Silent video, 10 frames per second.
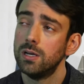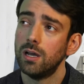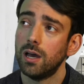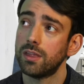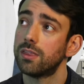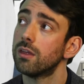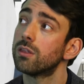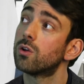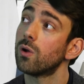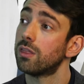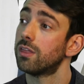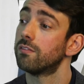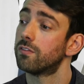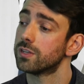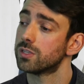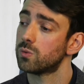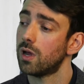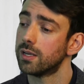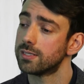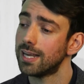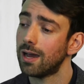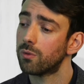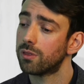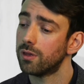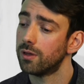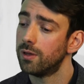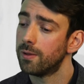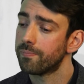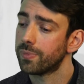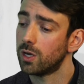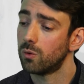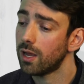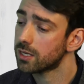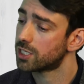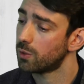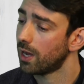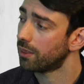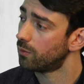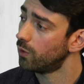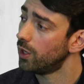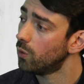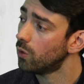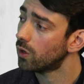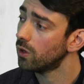I think the other great thing for us as well is now that, last year we had the reorg.